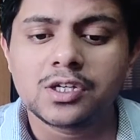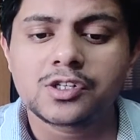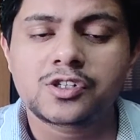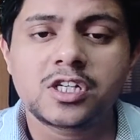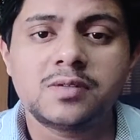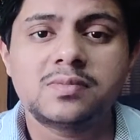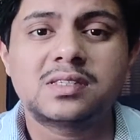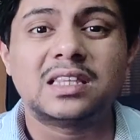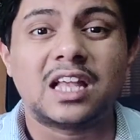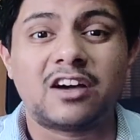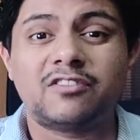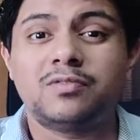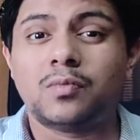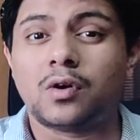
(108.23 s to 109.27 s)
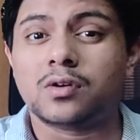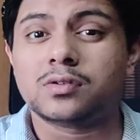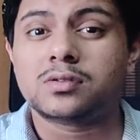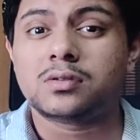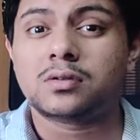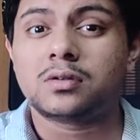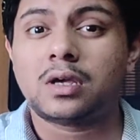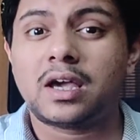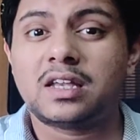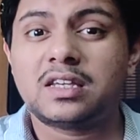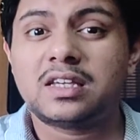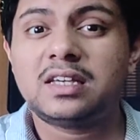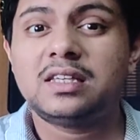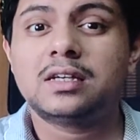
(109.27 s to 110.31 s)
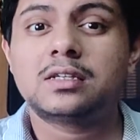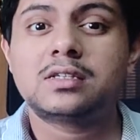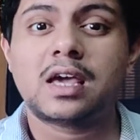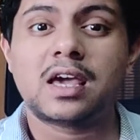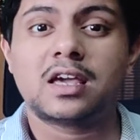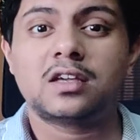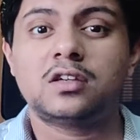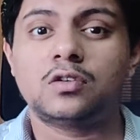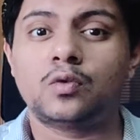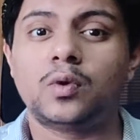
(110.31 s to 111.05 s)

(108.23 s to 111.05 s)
shrimps love moss, and in a tank,